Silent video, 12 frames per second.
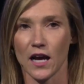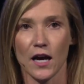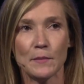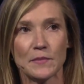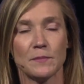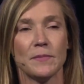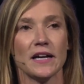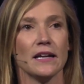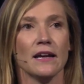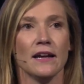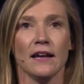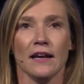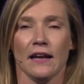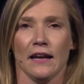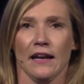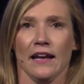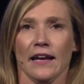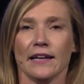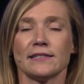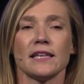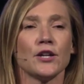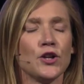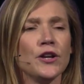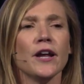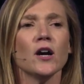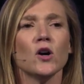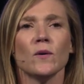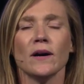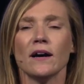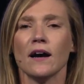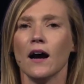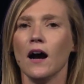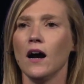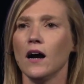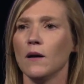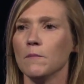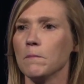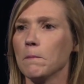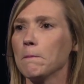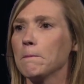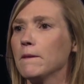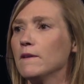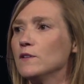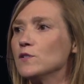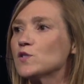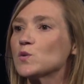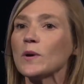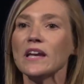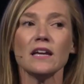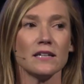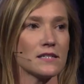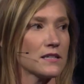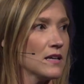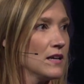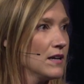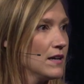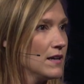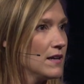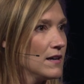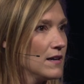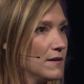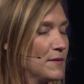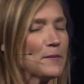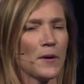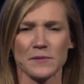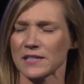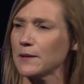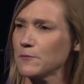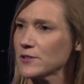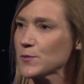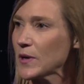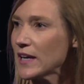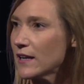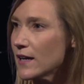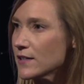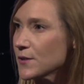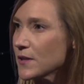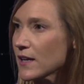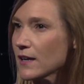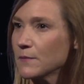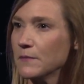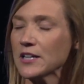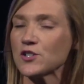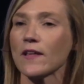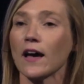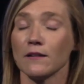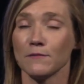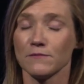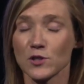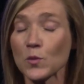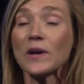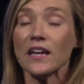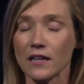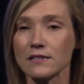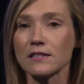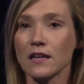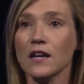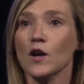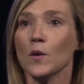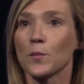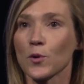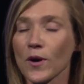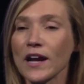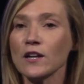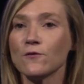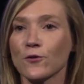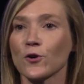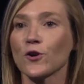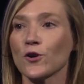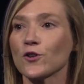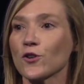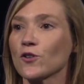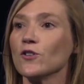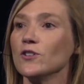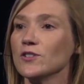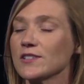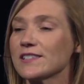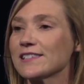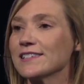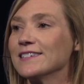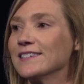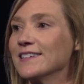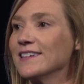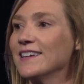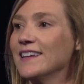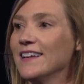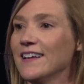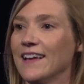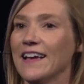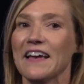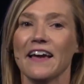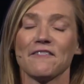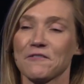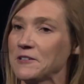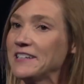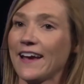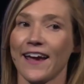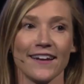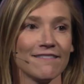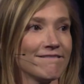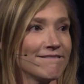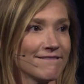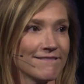it up, but he said, you know, Sweet, my mom's name was Sweet. I don't think I mentioned that. Sweet prayed for her girls every day.